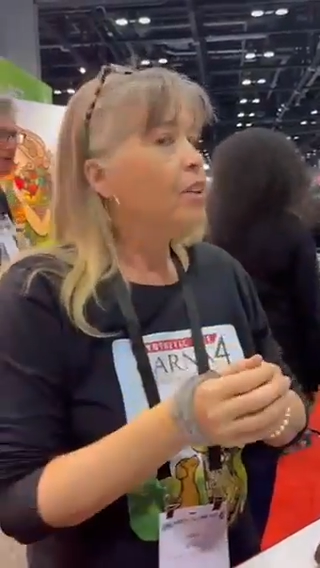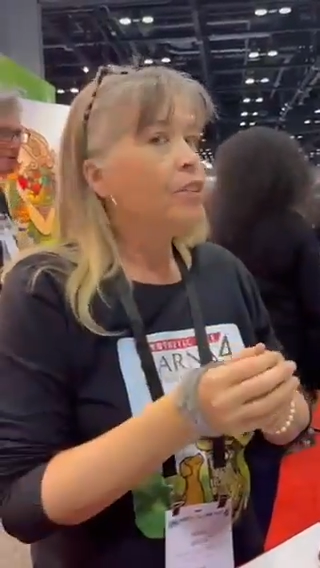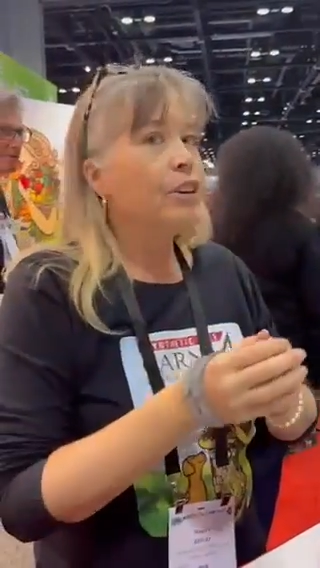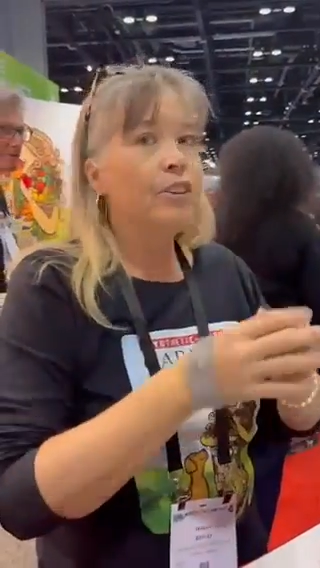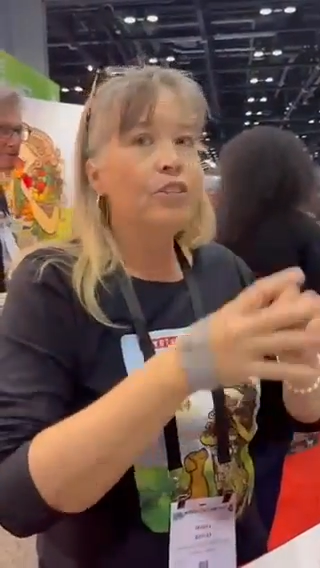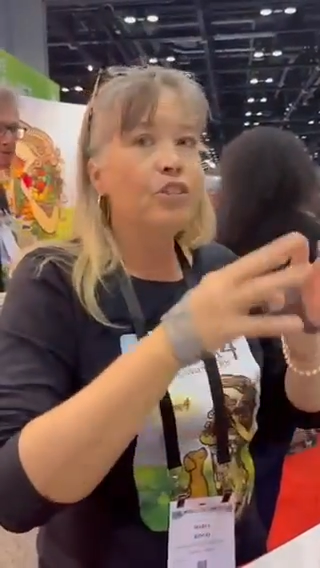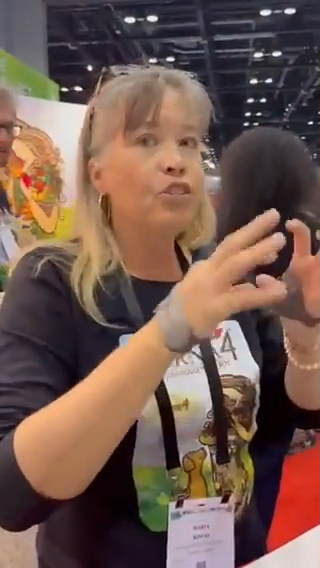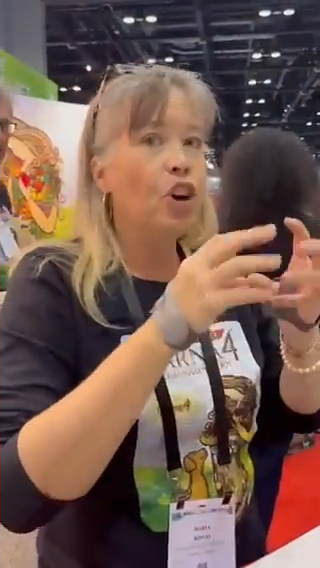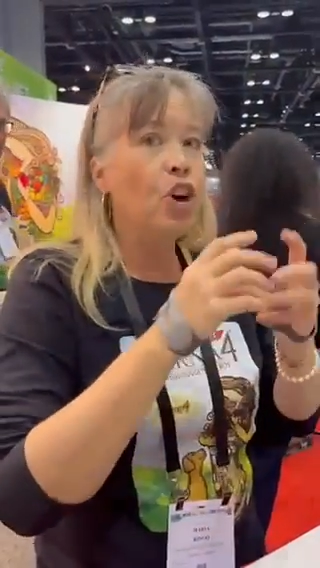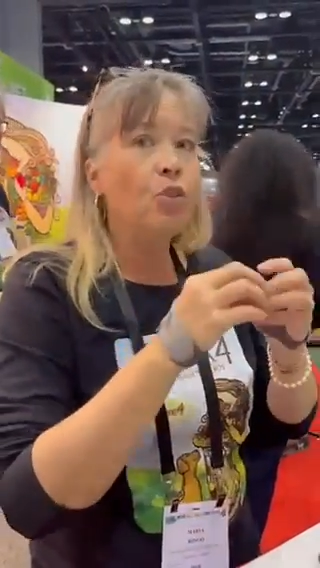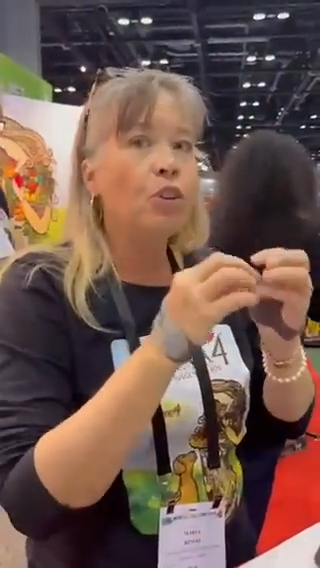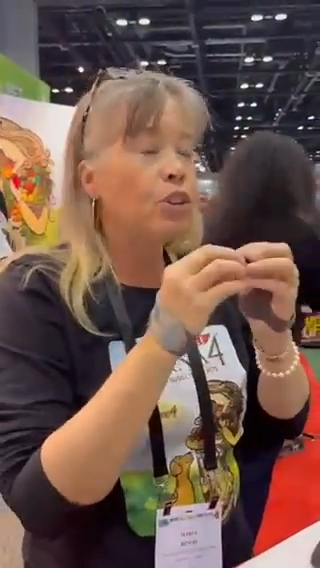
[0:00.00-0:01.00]
there's
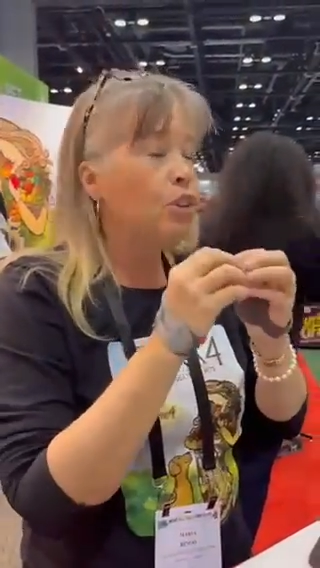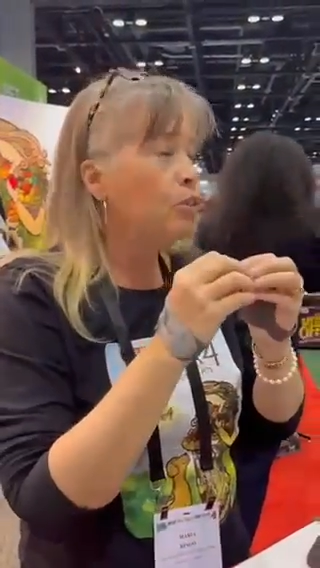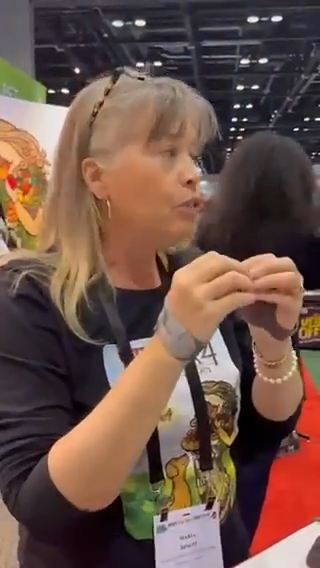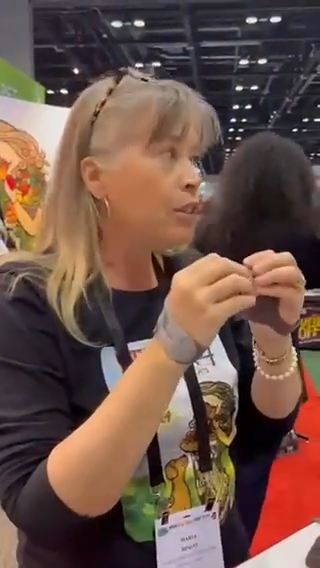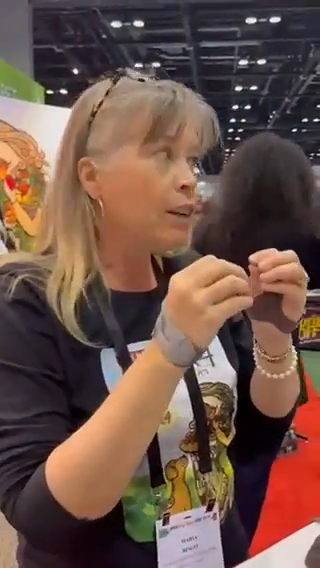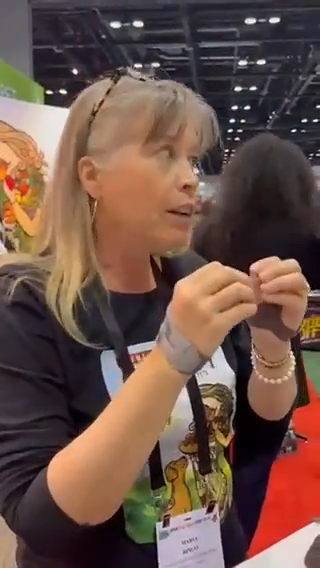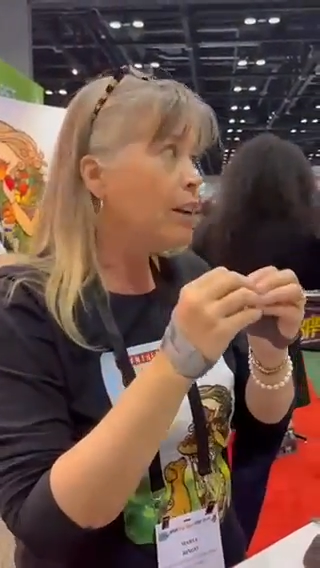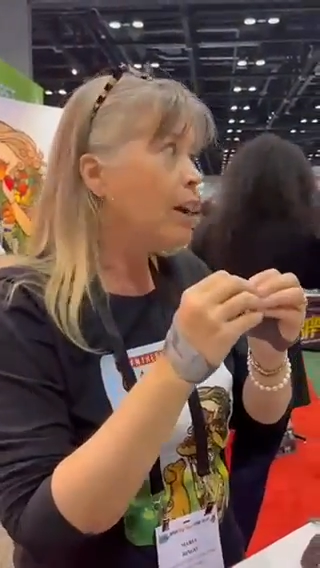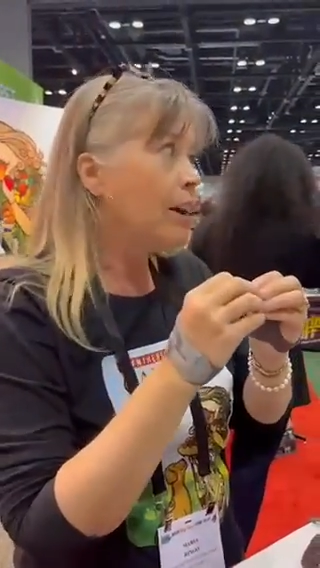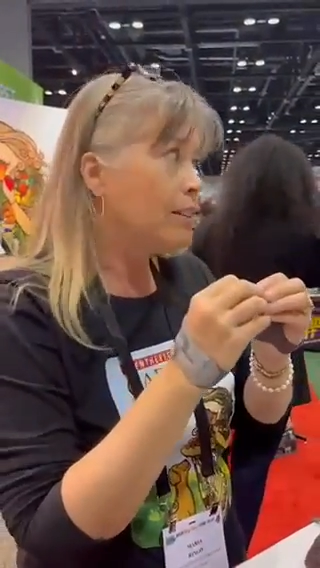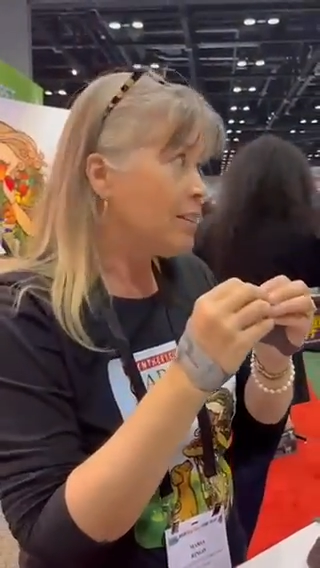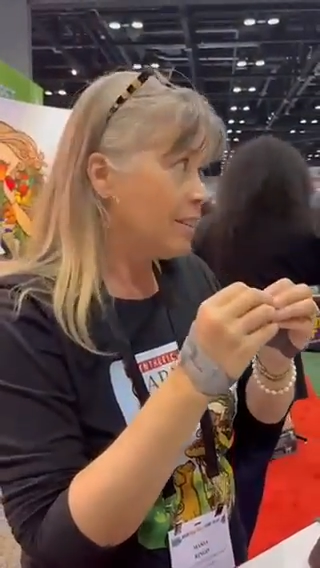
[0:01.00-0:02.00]
no gluten in
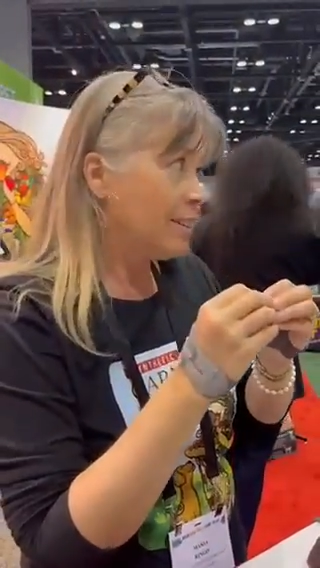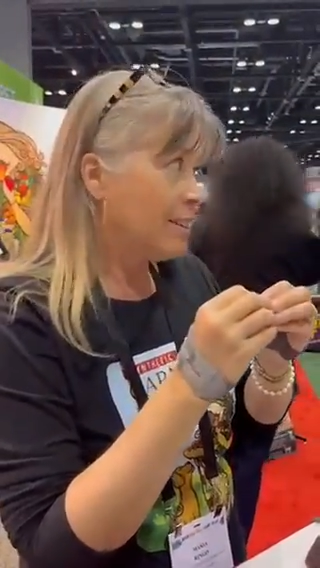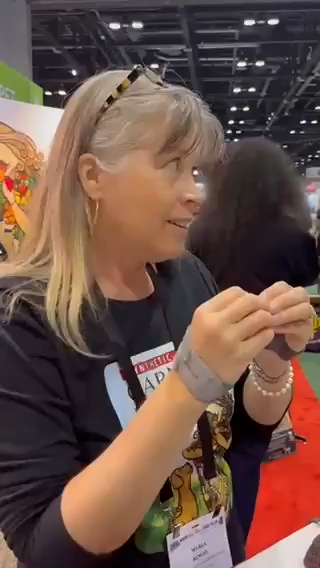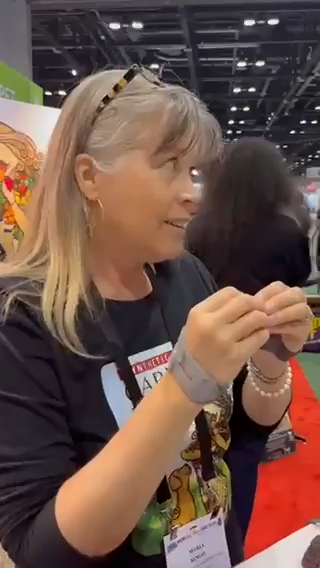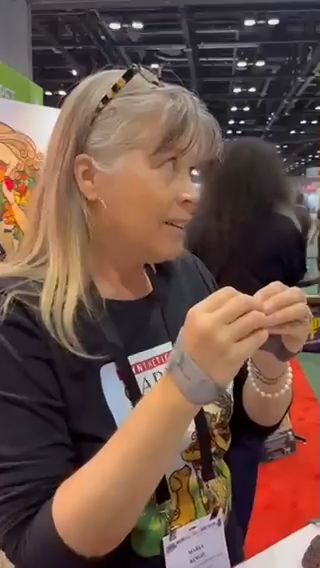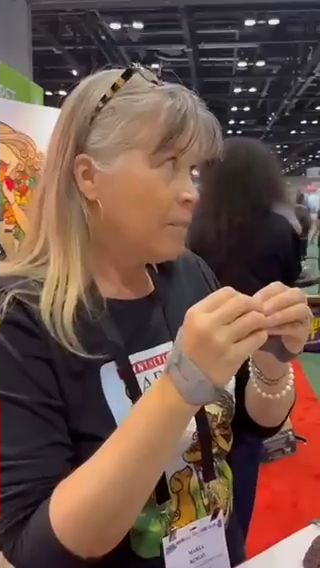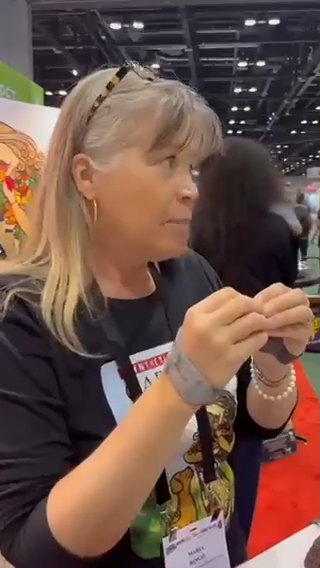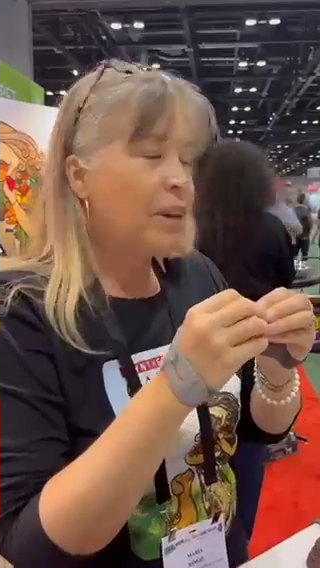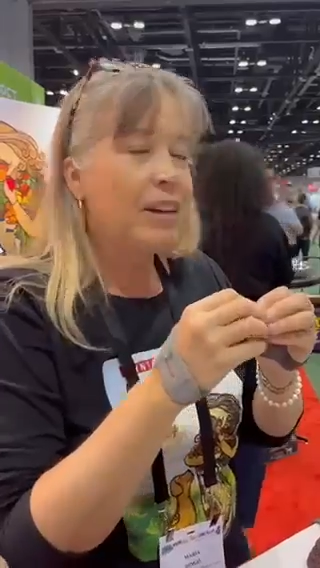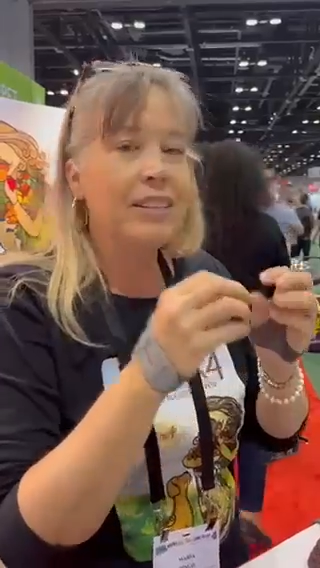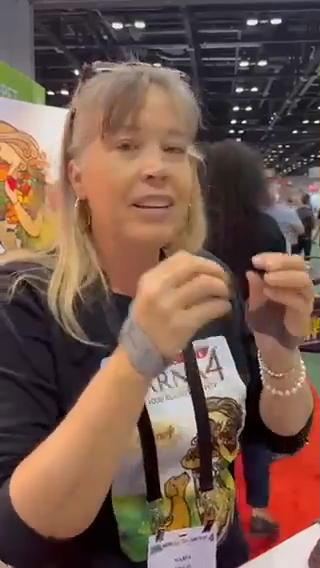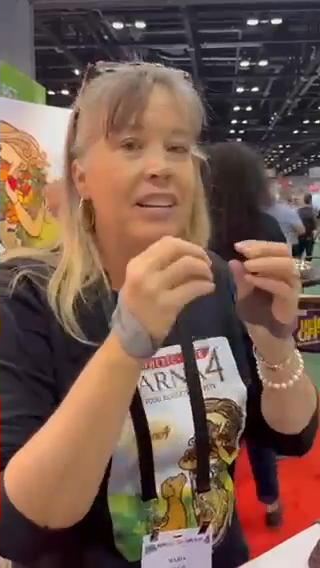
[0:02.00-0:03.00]
it
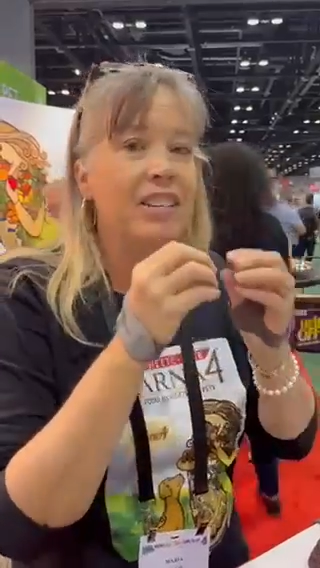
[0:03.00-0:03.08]
because it